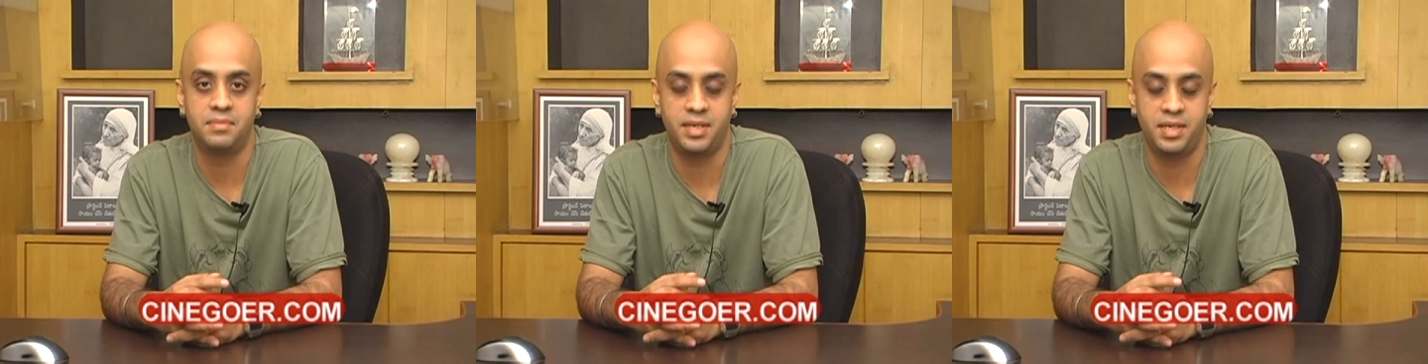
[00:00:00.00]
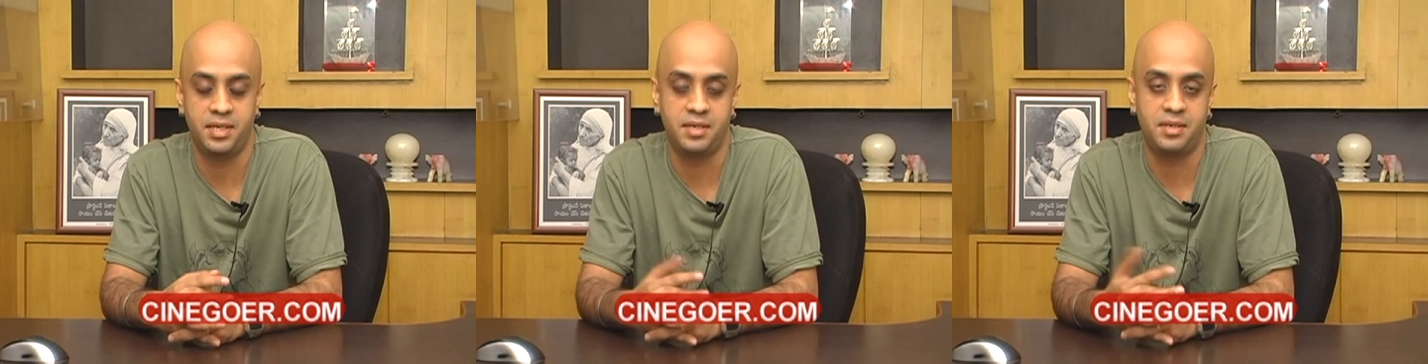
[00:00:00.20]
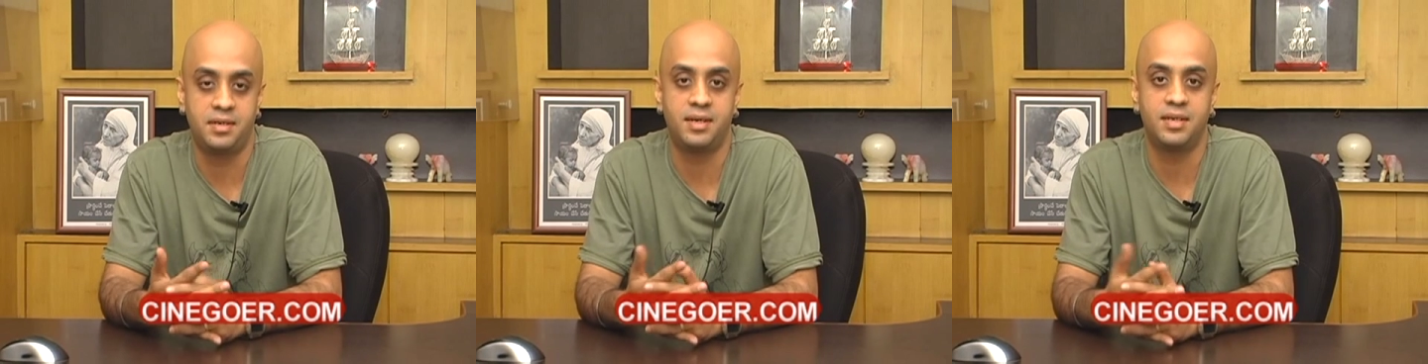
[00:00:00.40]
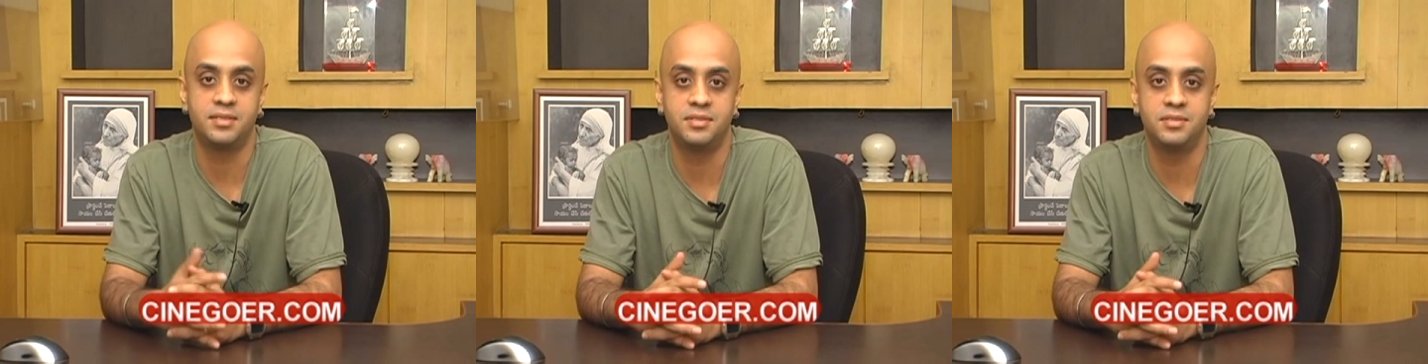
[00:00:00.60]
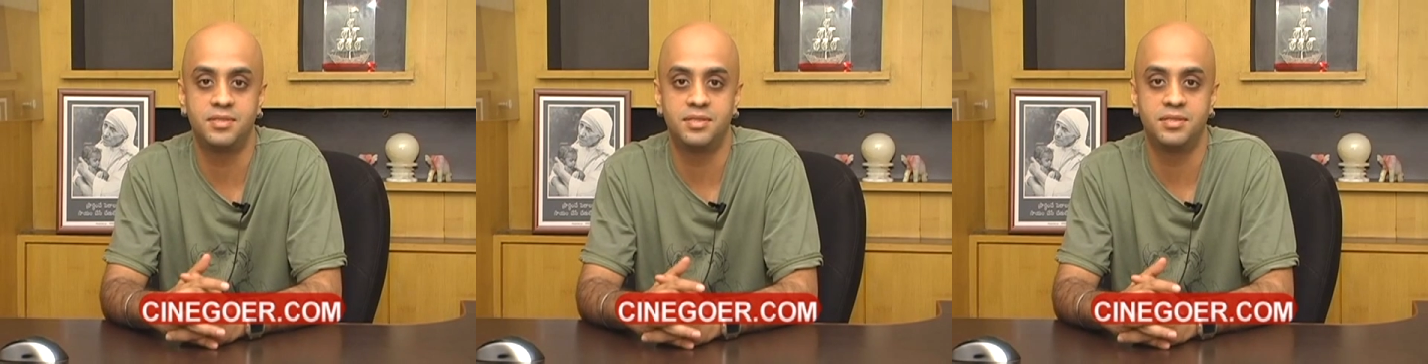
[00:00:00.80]
my
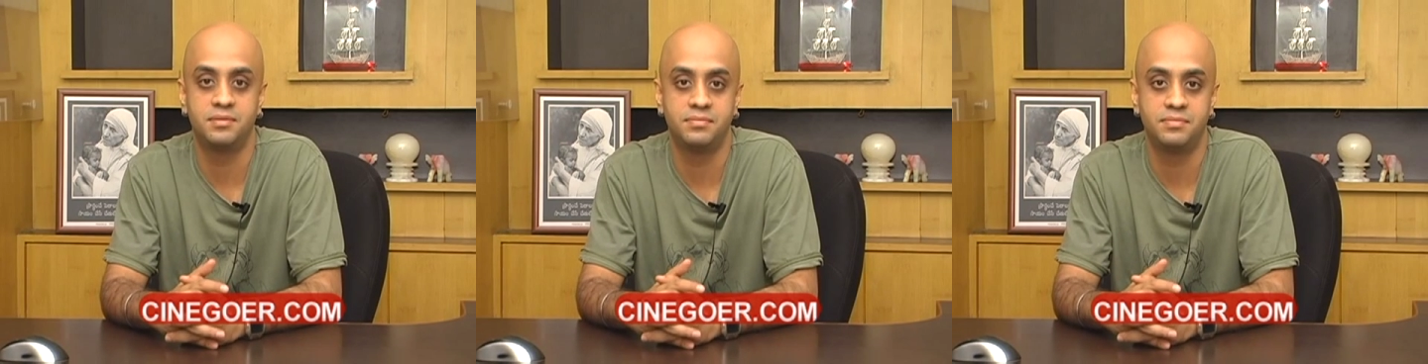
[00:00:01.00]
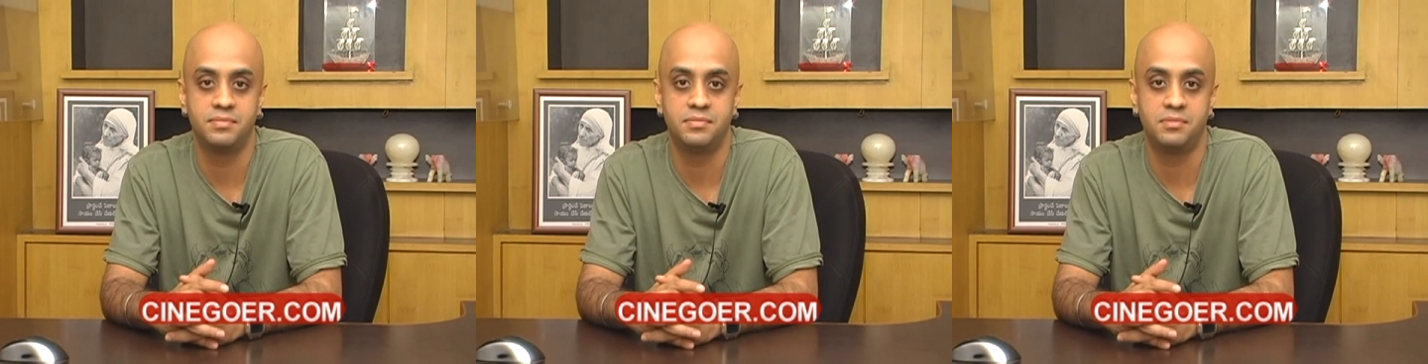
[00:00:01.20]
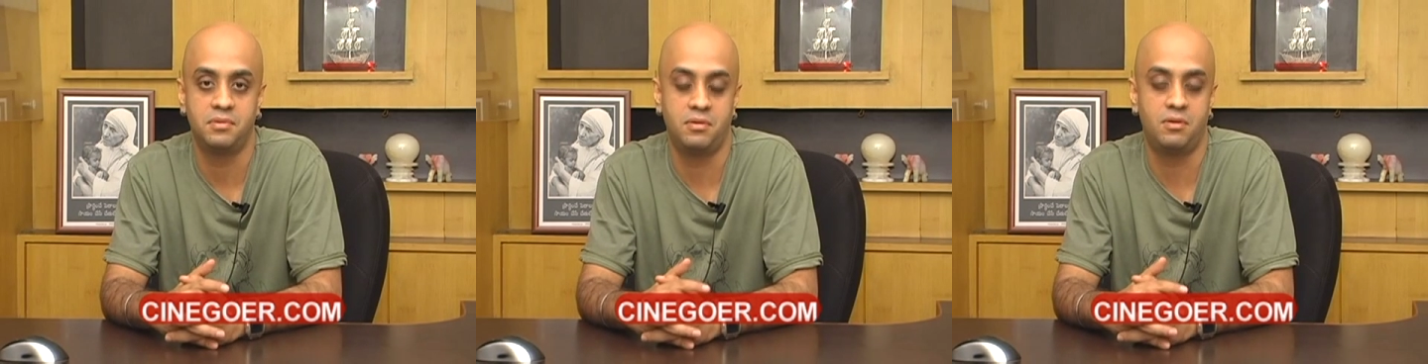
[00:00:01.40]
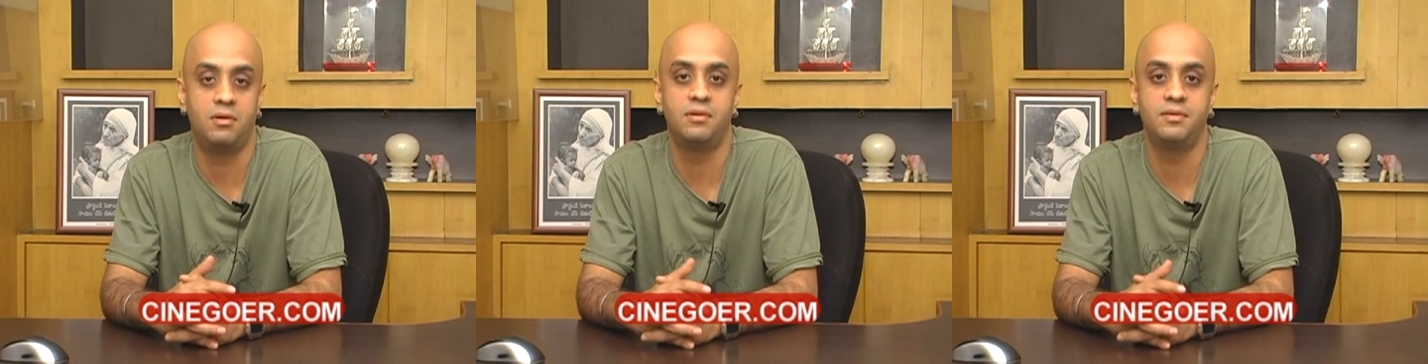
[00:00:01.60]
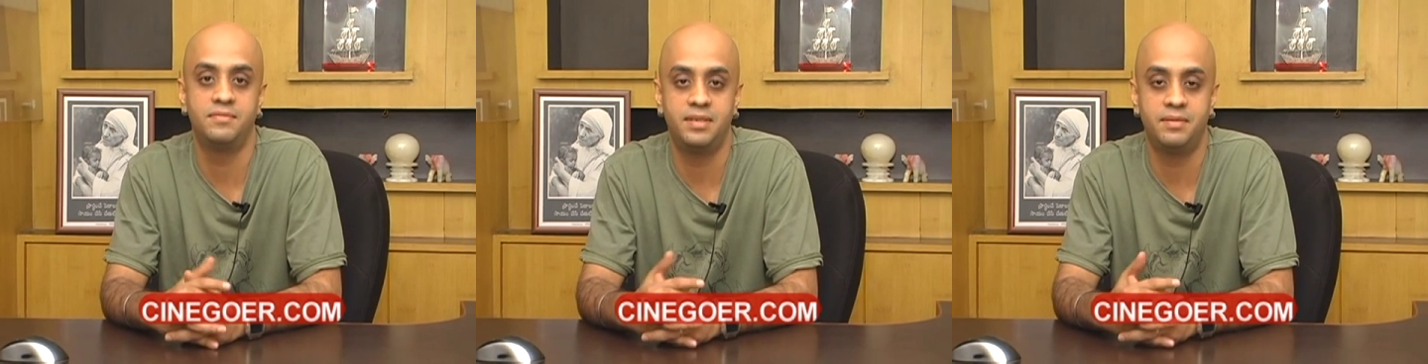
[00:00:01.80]
cousins,
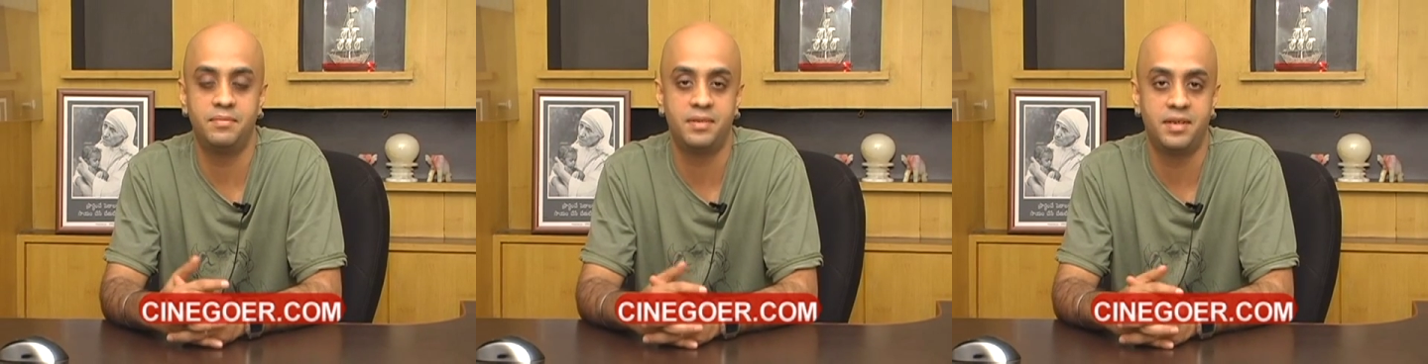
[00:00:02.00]
all of them